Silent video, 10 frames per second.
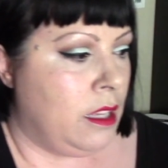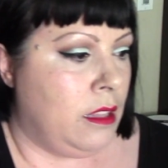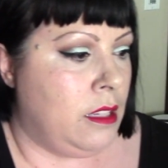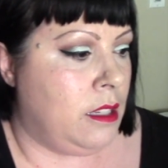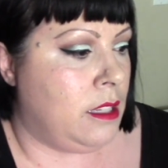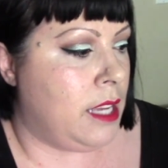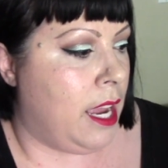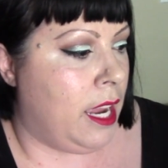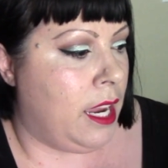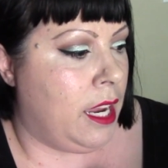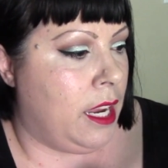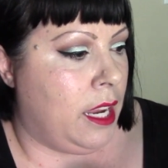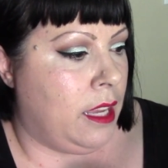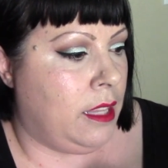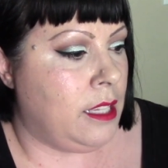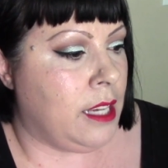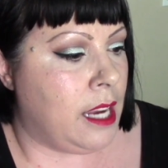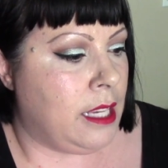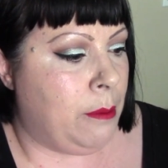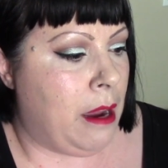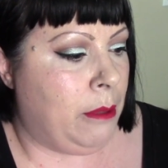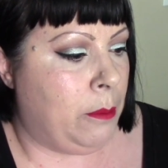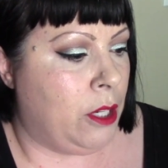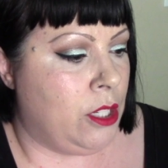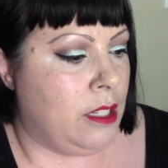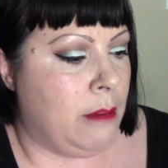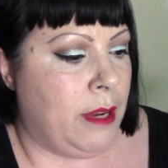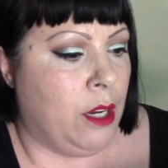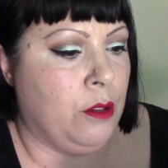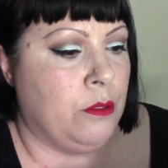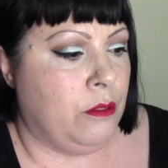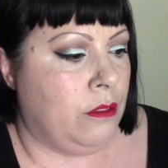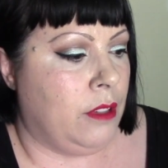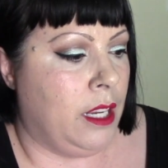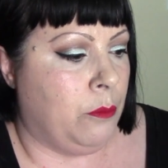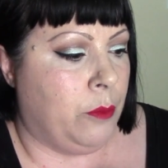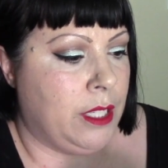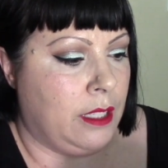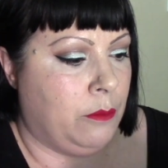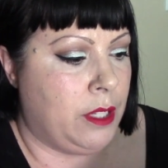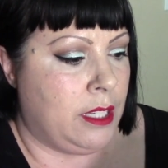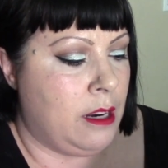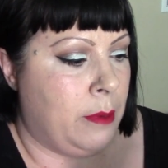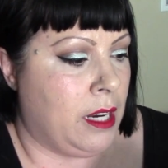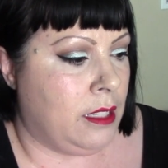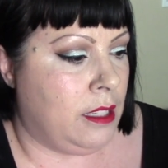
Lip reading: This is these guys I probably purchased on my own and it wasn't in a box.